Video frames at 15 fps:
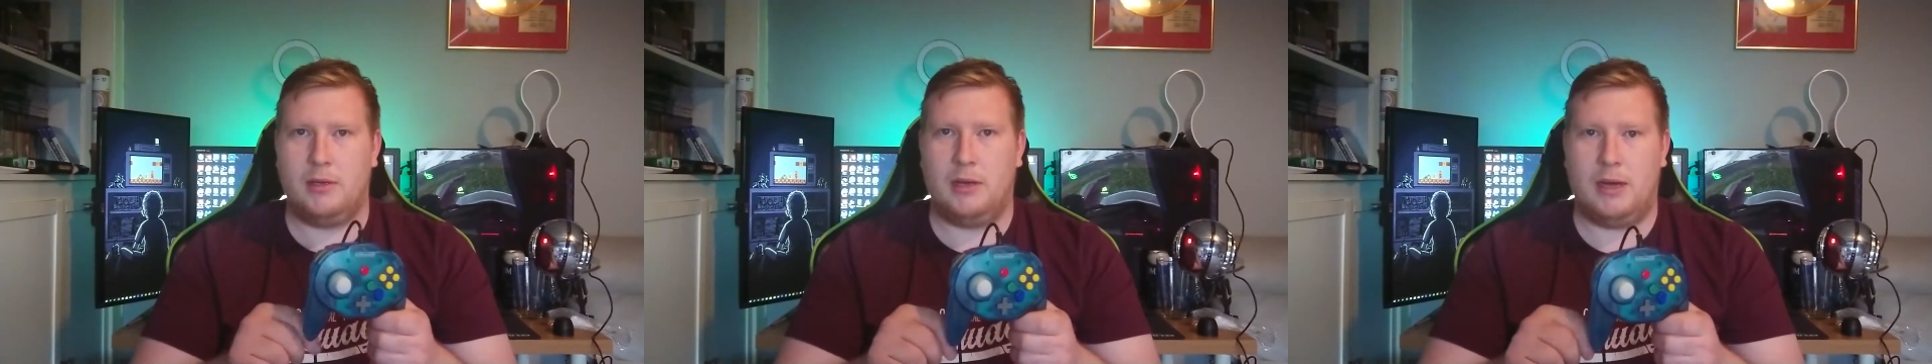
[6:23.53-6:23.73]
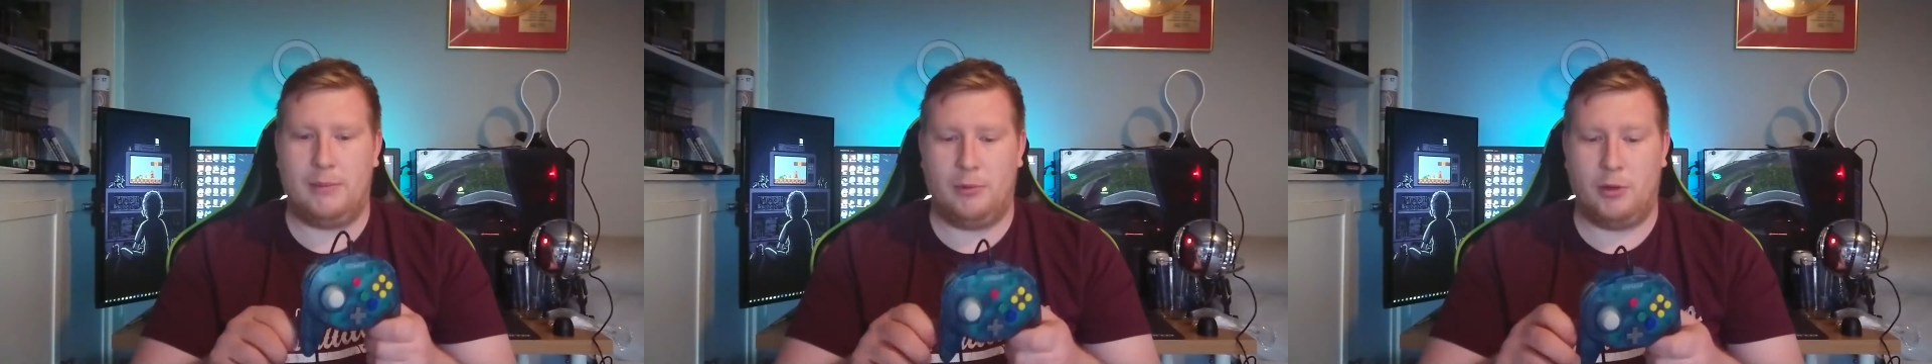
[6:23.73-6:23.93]

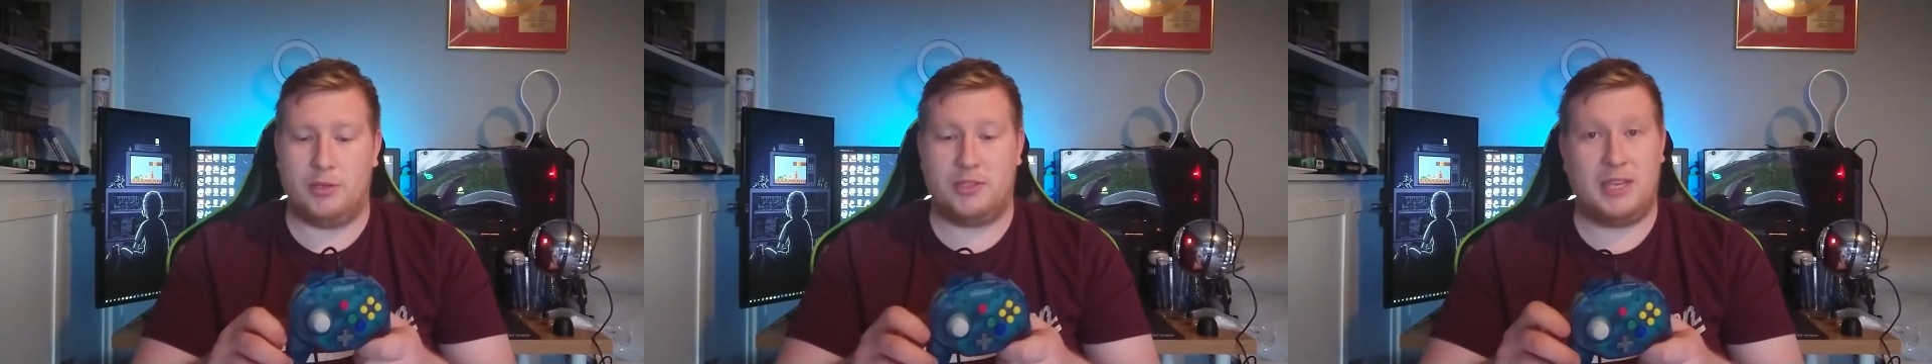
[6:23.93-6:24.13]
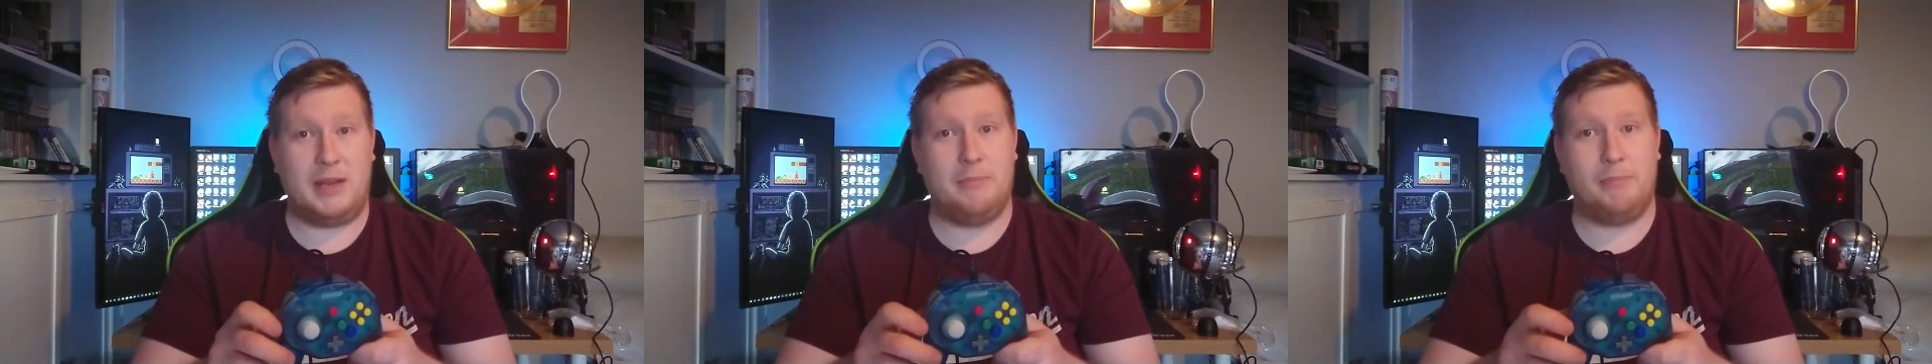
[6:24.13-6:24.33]
I'm not
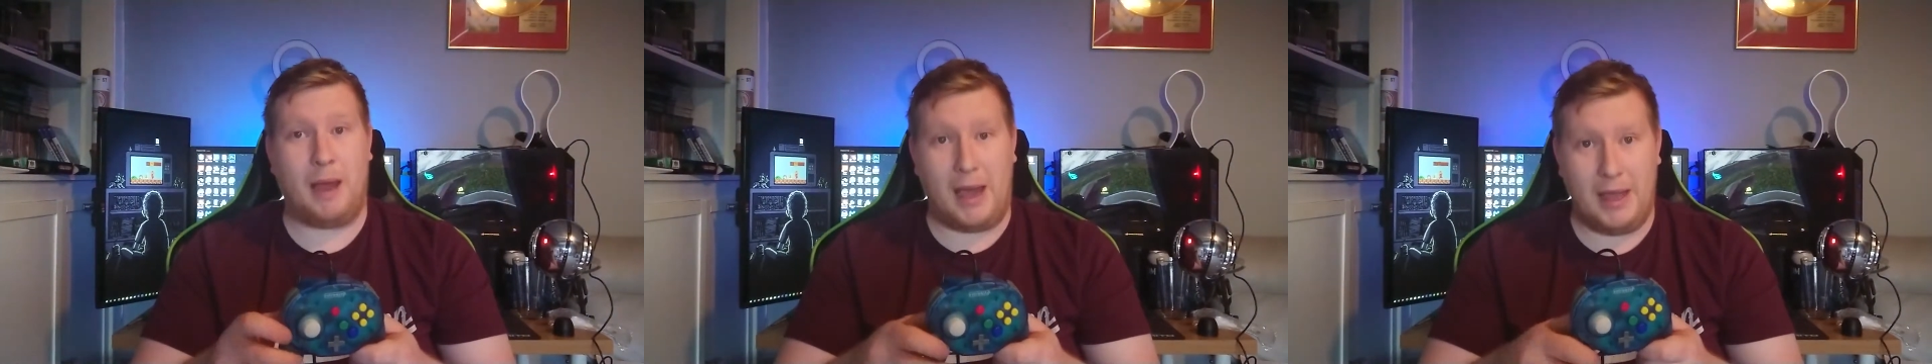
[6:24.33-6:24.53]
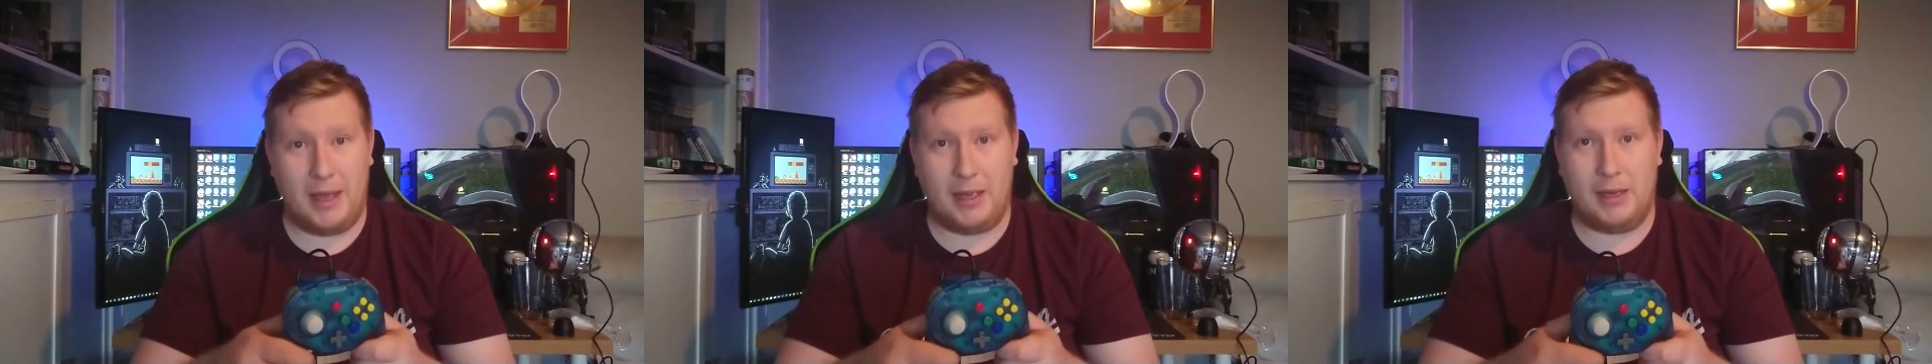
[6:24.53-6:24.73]
saying
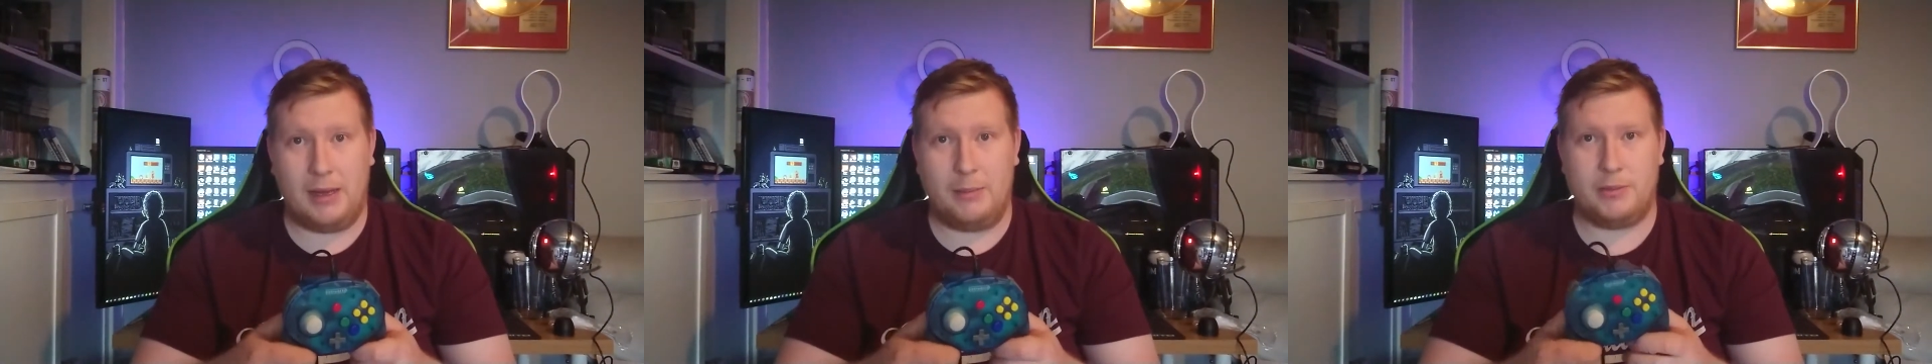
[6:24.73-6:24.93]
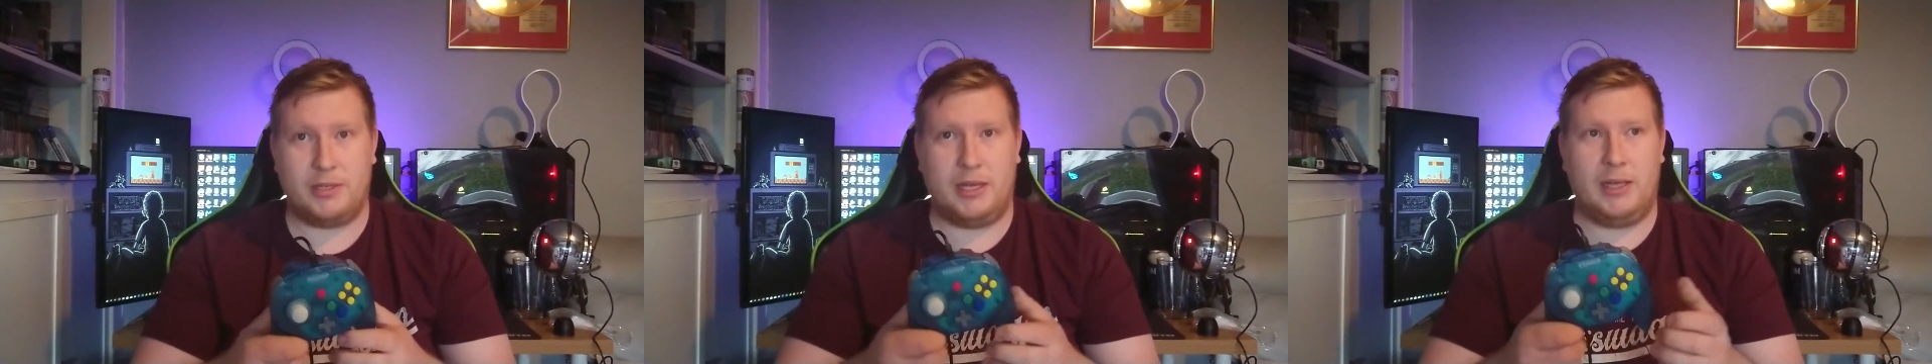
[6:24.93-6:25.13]
buy it,
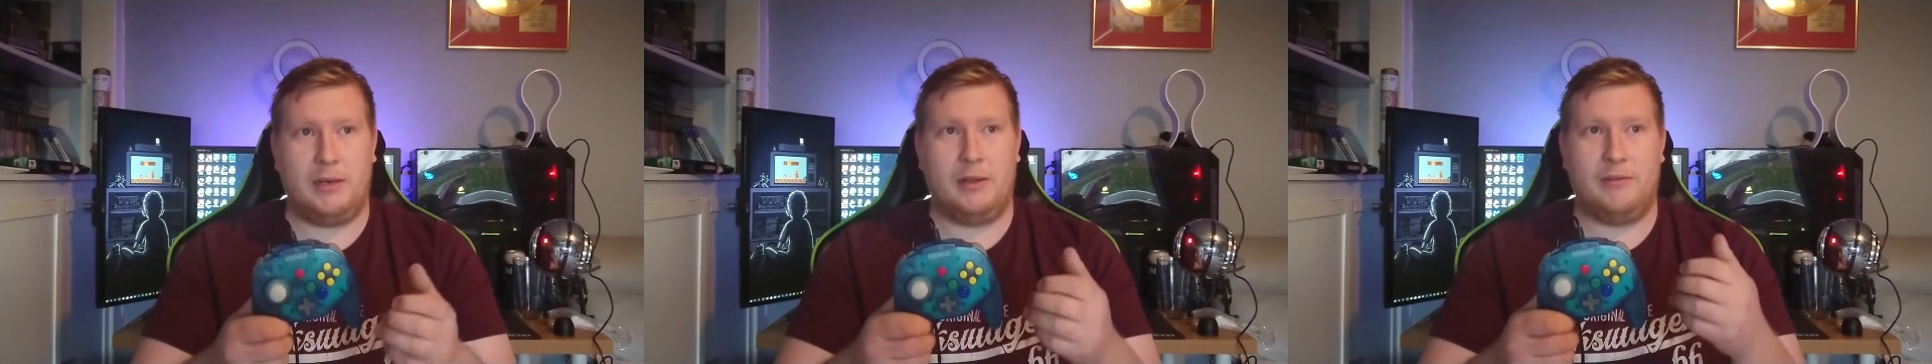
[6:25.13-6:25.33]
I'm saying